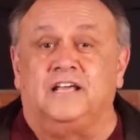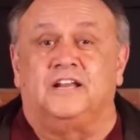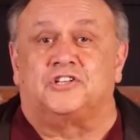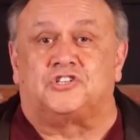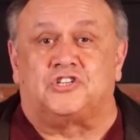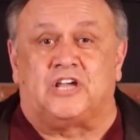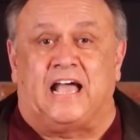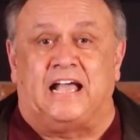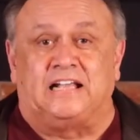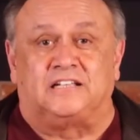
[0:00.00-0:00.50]
get a
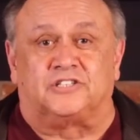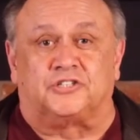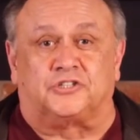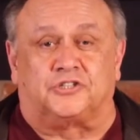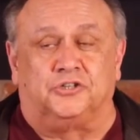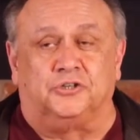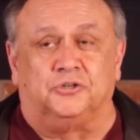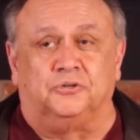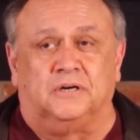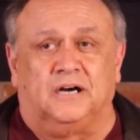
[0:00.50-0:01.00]
chance
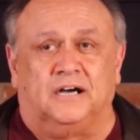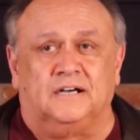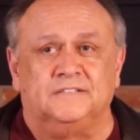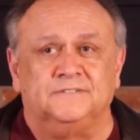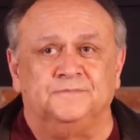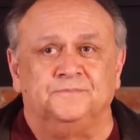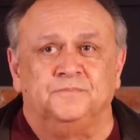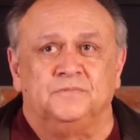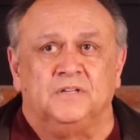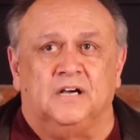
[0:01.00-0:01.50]
to
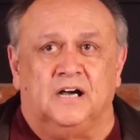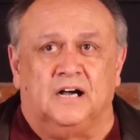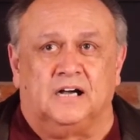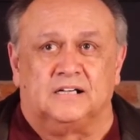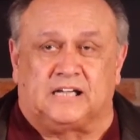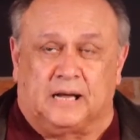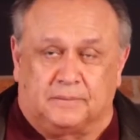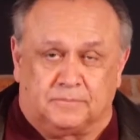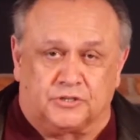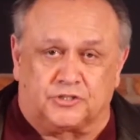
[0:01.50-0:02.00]

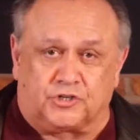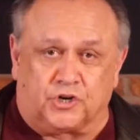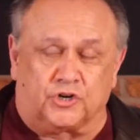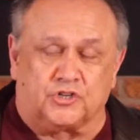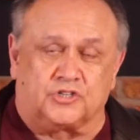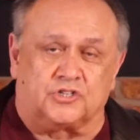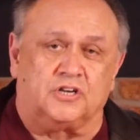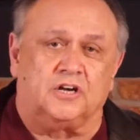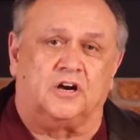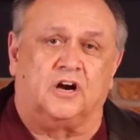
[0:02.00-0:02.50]
come to
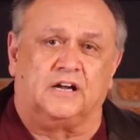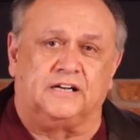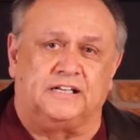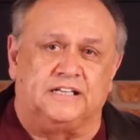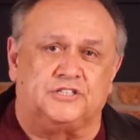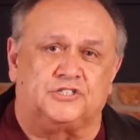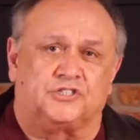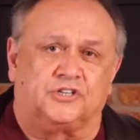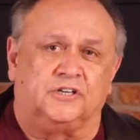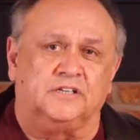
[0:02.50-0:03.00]
church on
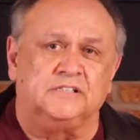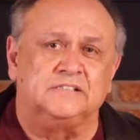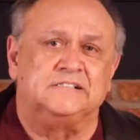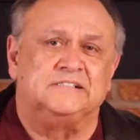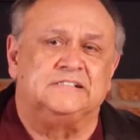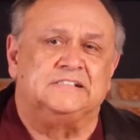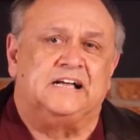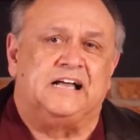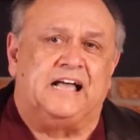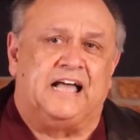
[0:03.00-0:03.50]
Easter,
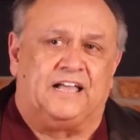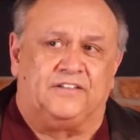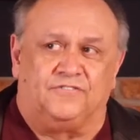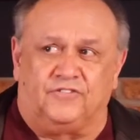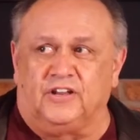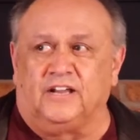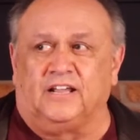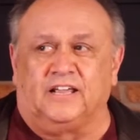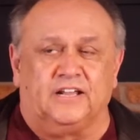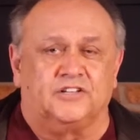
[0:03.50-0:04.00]
and you didn't